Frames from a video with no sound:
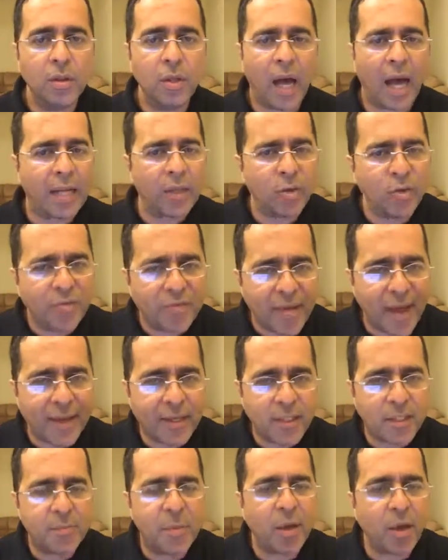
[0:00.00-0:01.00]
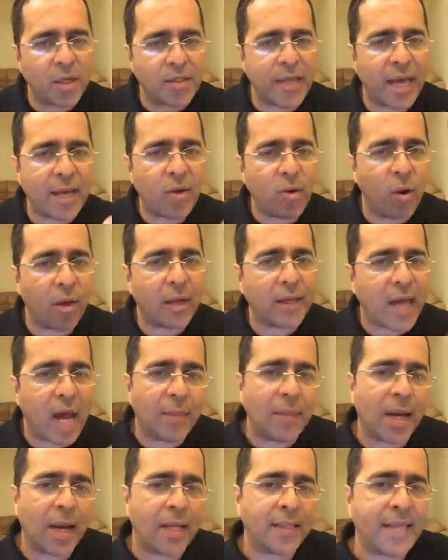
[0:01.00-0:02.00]
and you vex because I call
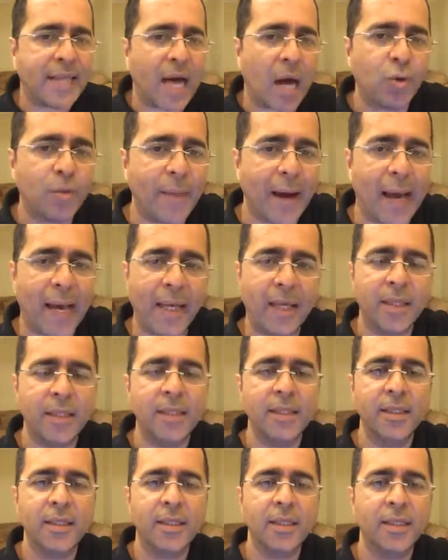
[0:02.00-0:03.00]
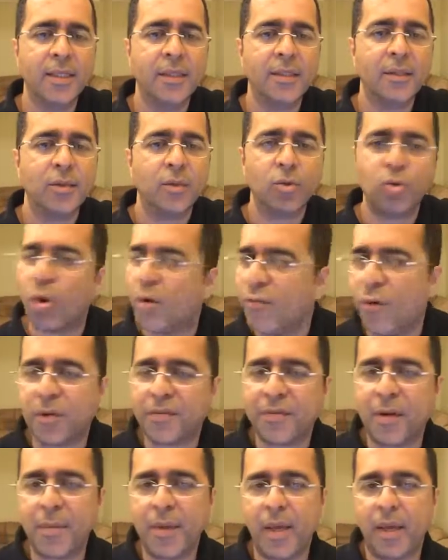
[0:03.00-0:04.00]
Kamala Darumai, don't vote
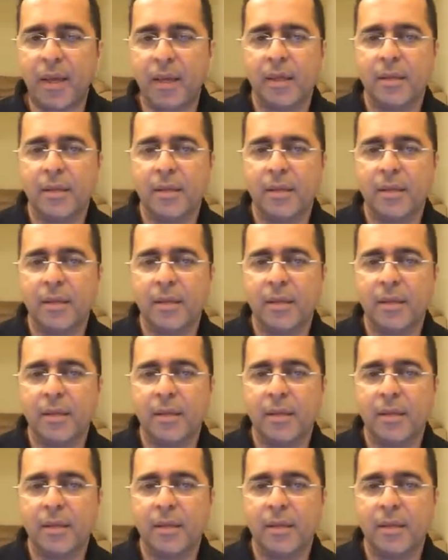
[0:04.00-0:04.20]
for me.